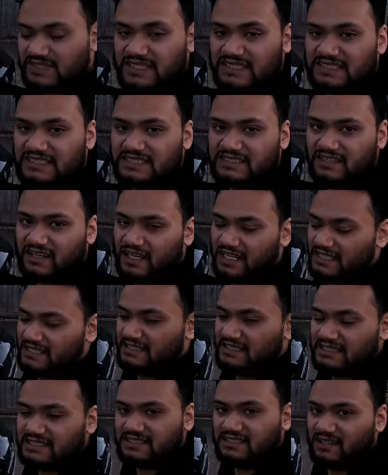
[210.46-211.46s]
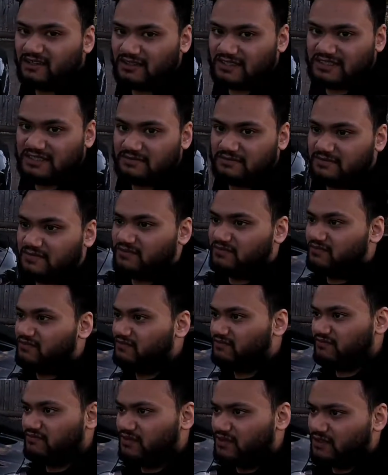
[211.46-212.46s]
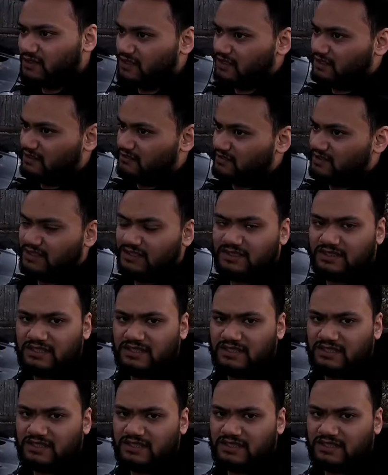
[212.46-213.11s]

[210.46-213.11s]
Inside, this car is full of